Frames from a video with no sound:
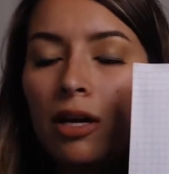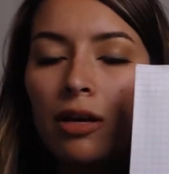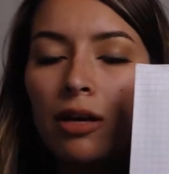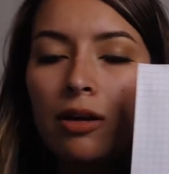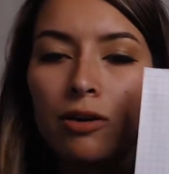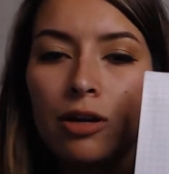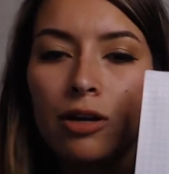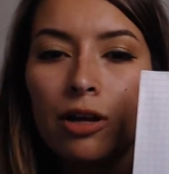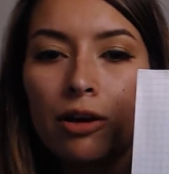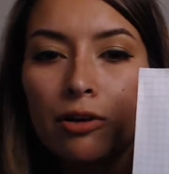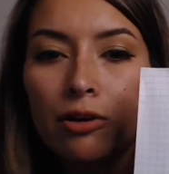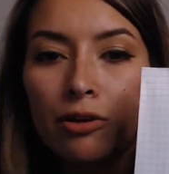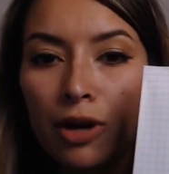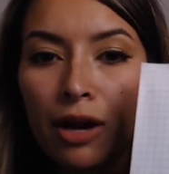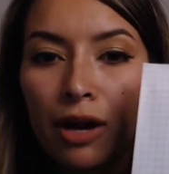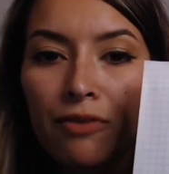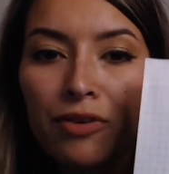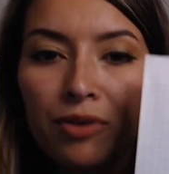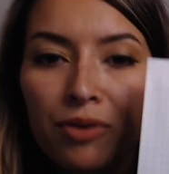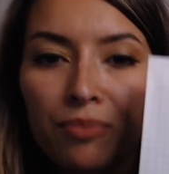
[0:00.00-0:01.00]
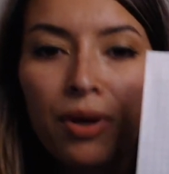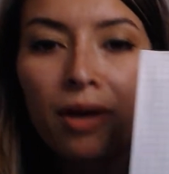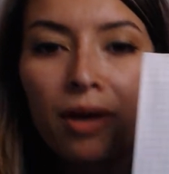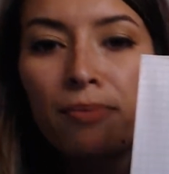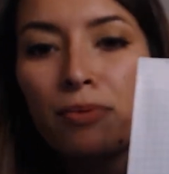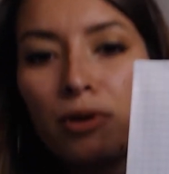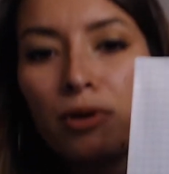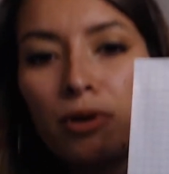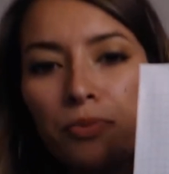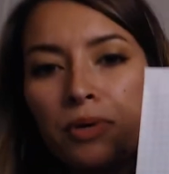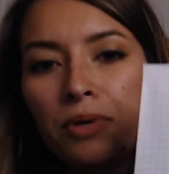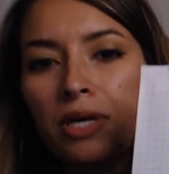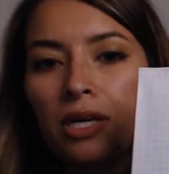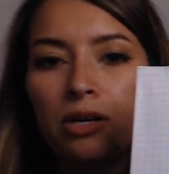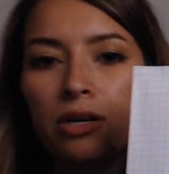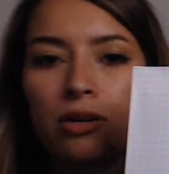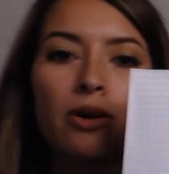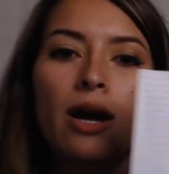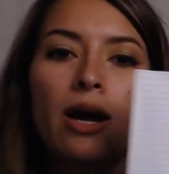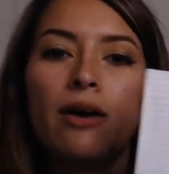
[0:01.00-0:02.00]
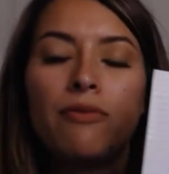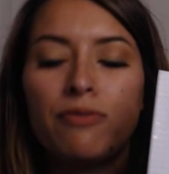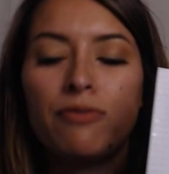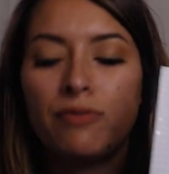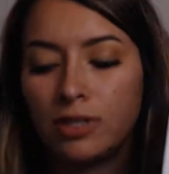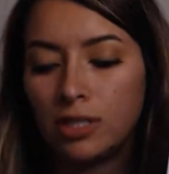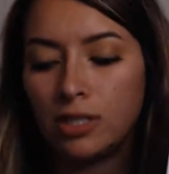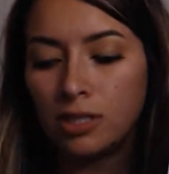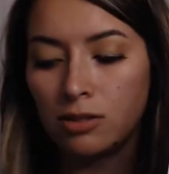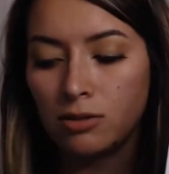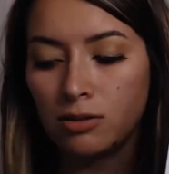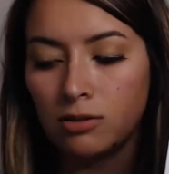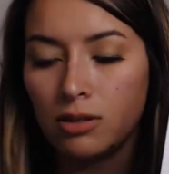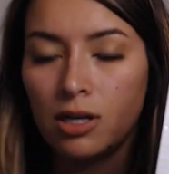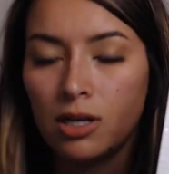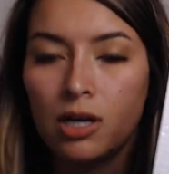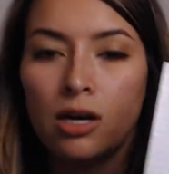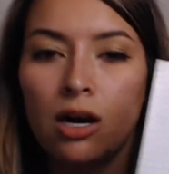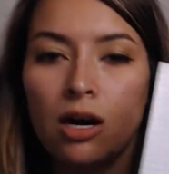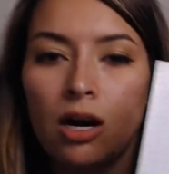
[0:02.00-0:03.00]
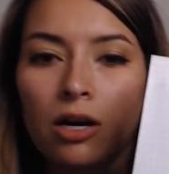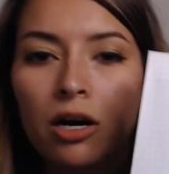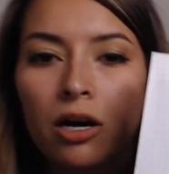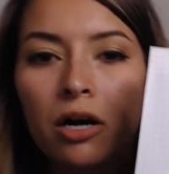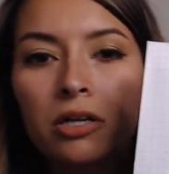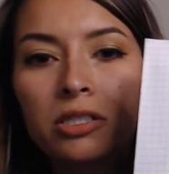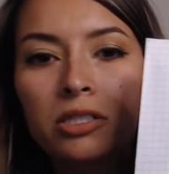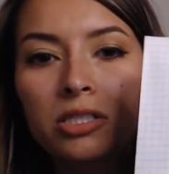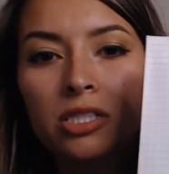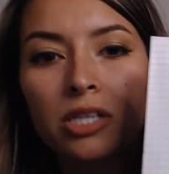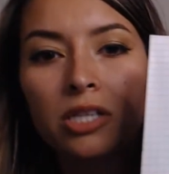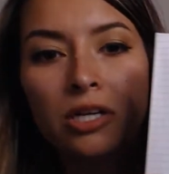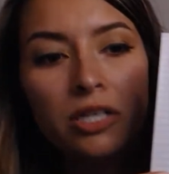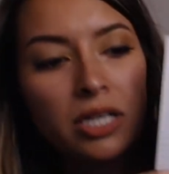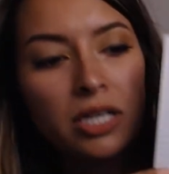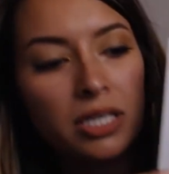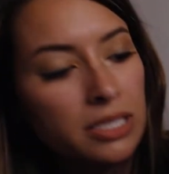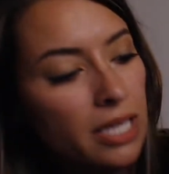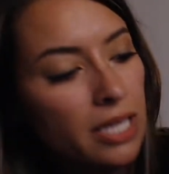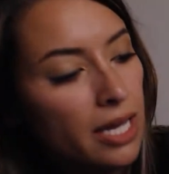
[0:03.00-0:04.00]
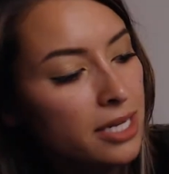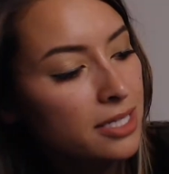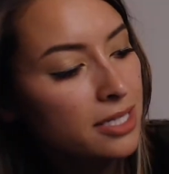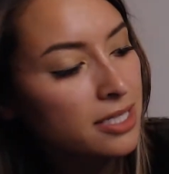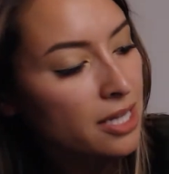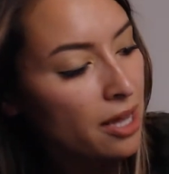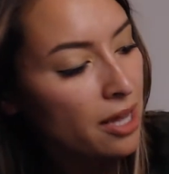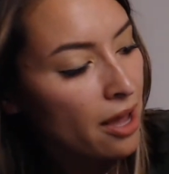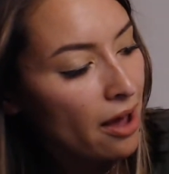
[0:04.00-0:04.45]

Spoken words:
graphing paper, we can graph until our hearts are content.